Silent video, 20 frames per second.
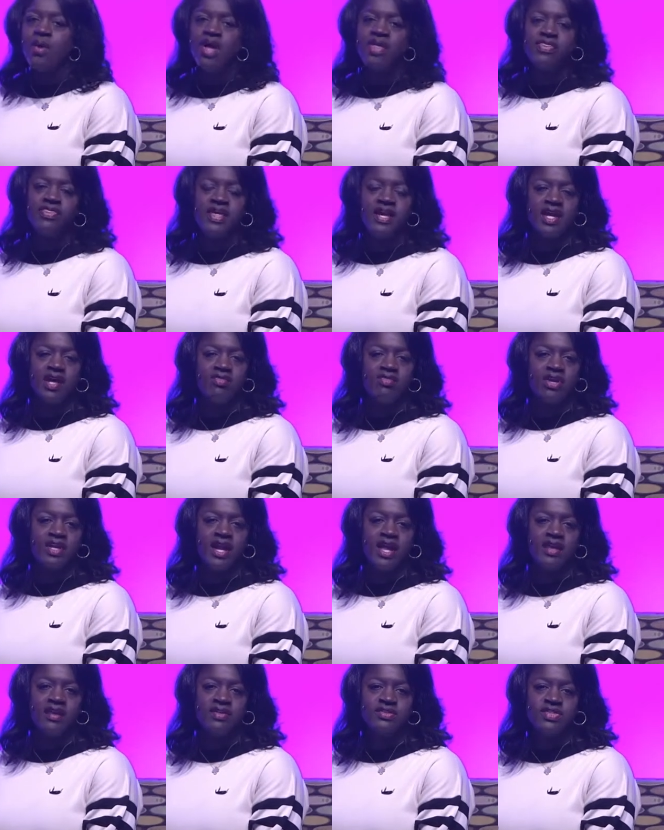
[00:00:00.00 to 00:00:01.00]
I think of it,
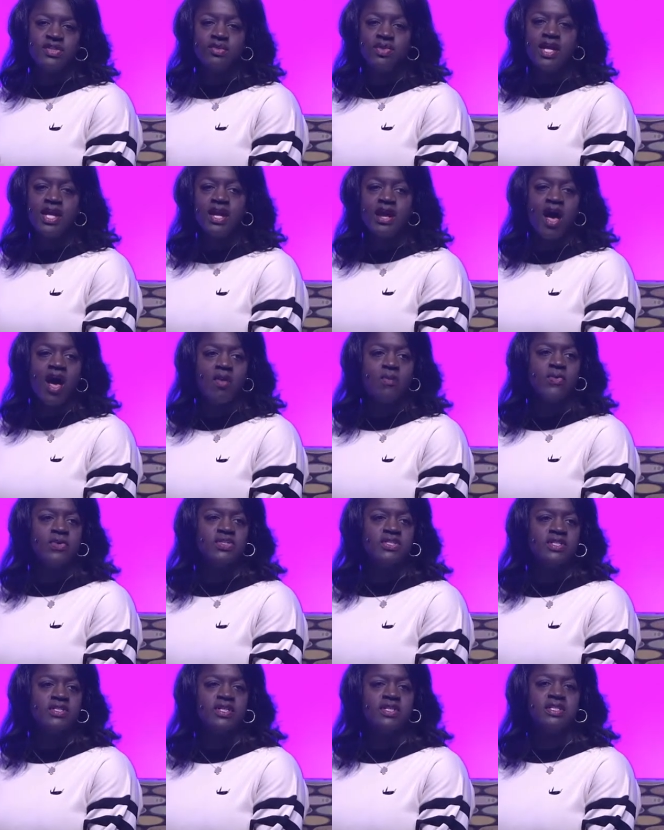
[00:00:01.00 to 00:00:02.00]
I, so e-commerce
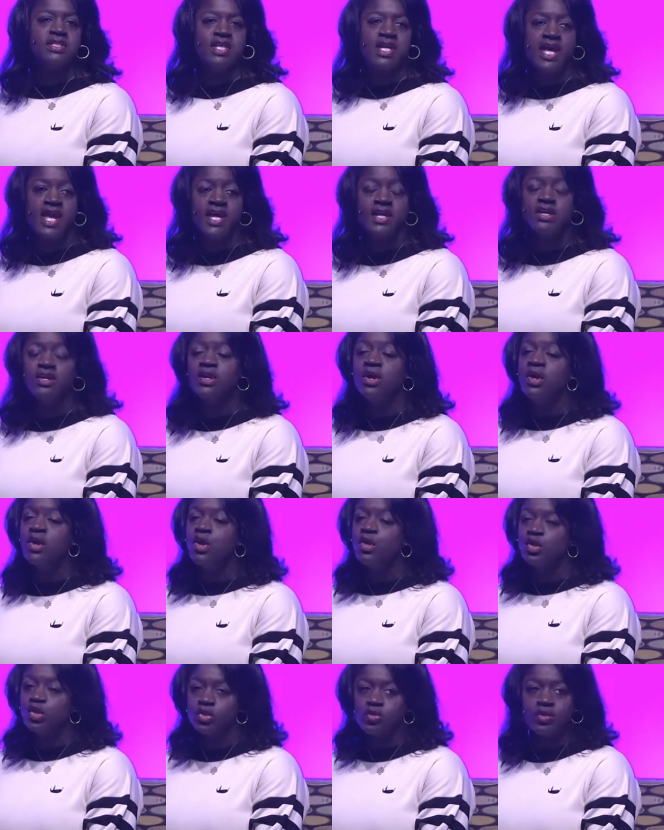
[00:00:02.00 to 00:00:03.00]
is a $10
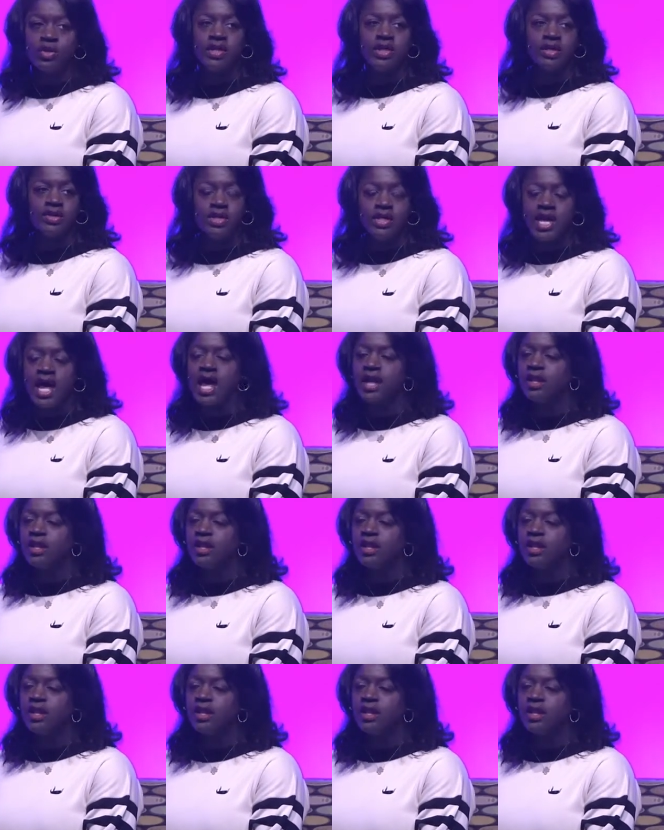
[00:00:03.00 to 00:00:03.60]
trillion